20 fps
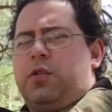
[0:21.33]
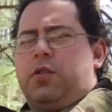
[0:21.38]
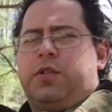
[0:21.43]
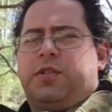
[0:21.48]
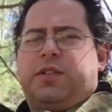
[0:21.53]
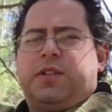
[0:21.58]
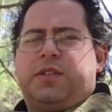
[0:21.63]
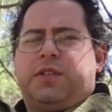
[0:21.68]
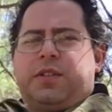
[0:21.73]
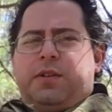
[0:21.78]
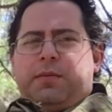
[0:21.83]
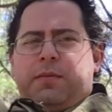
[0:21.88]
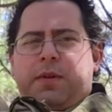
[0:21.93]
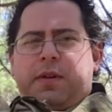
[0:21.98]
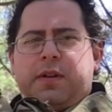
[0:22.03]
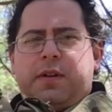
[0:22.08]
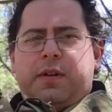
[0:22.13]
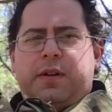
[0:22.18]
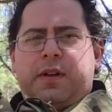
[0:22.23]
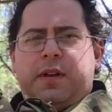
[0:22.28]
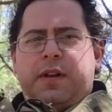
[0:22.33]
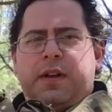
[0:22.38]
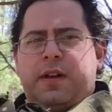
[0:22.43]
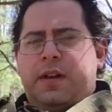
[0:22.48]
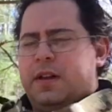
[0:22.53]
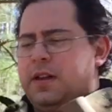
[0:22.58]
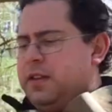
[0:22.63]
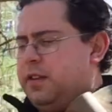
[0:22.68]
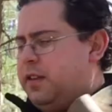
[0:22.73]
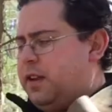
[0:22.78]
cook system
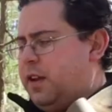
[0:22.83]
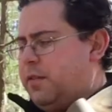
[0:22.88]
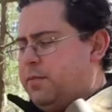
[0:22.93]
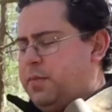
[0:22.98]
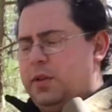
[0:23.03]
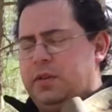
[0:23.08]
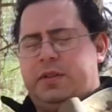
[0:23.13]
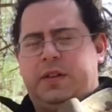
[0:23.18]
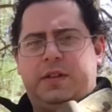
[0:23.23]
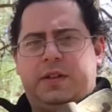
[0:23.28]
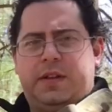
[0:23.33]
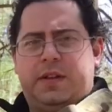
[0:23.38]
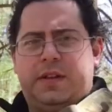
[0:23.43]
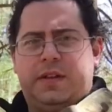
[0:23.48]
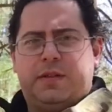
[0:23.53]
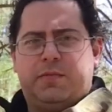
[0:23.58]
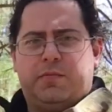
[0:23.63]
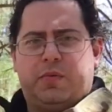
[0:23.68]
that I built into this